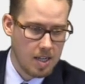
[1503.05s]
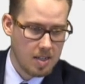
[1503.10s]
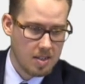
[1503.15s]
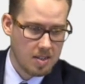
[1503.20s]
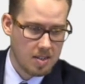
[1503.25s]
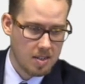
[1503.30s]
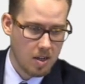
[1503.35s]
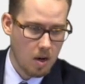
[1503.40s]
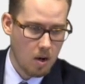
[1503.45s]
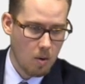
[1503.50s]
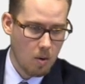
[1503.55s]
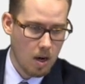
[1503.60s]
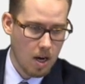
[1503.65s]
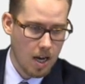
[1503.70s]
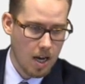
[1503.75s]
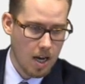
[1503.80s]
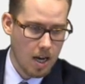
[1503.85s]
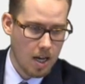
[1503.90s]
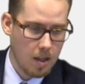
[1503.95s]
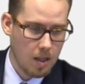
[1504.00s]
So
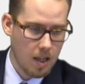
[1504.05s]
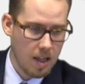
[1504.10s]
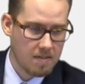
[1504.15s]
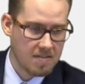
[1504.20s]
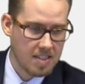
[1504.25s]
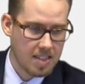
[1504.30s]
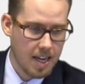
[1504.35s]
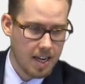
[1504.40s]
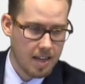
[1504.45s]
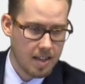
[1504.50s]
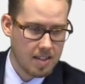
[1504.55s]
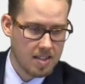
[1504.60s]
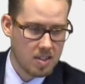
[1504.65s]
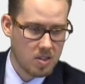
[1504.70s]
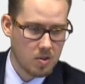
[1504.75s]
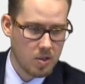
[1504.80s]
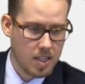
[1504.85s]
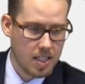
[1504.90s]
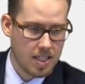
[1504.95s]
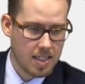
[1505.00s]
left side of the
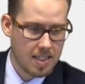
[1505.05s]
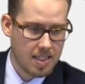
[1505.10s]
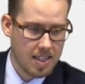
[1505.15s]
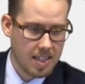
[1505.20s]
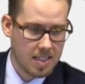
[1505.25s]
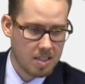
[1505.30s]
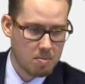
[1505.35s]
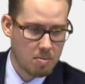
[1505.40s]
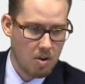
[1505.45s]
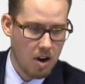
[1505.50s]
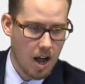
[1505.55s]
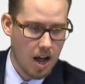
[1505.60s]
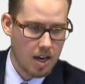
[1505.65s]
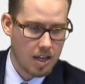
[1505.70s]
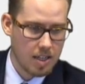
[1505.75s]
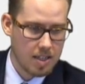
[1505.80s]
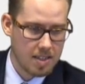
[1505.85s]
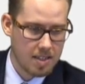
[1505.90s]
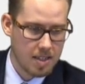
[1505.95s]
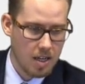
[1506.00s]
screen it says
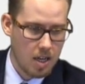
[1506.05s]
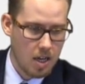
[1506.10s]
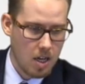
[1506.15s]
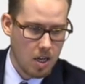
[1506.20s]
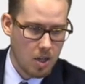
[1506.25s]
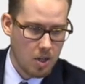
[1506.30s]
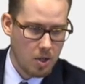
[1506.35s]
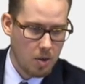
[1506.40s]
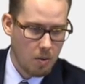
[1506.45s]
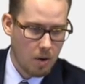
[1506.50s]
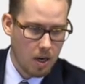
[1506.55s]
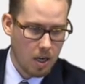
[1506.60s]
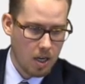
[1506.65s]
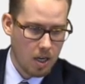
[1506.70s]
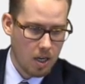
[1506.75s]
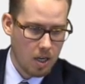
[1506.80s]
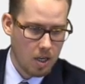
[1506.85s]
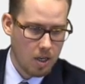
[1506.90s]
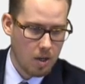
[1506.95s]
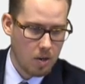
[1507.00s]
Products. You want
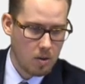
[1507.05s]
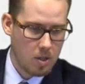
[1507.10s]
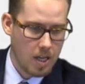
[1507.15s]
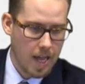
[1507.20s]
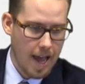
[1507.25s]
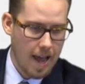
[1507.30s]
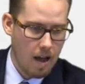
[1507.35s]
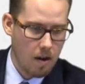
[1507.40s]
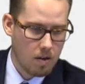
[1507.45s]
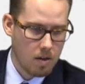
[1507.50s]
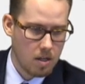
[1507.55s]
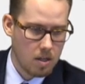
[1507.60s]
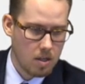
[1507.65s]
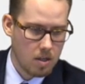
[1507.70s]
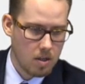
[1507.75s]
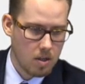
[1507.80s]
to go down.